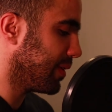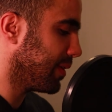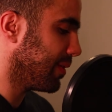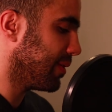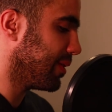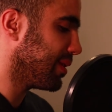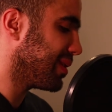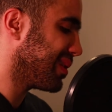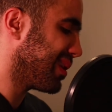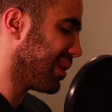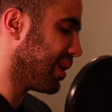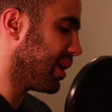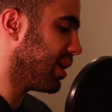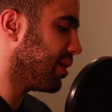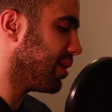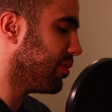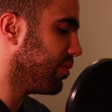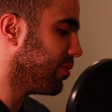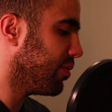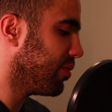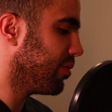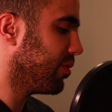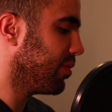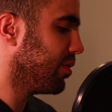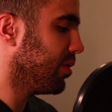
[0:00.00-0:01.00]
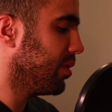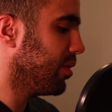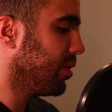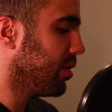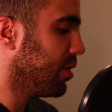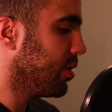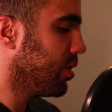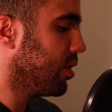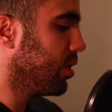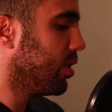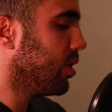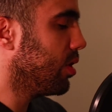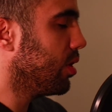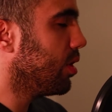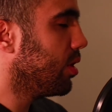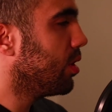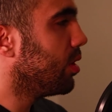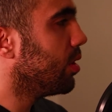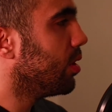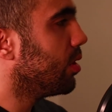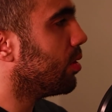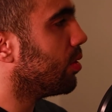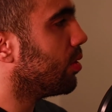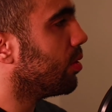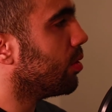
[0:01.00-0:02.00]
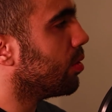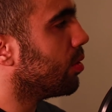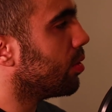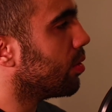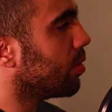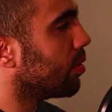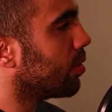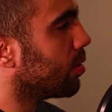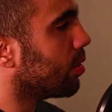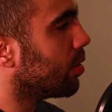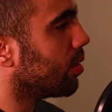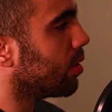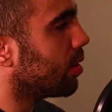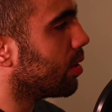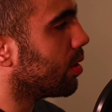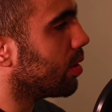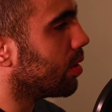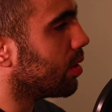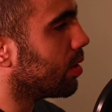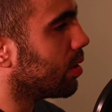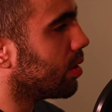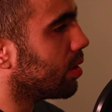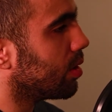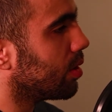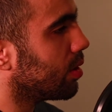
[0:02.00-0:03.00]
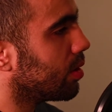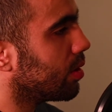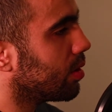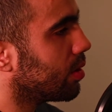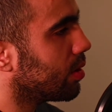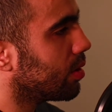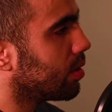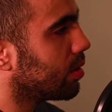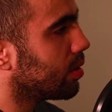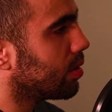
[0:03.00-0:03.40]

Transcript: in this life, or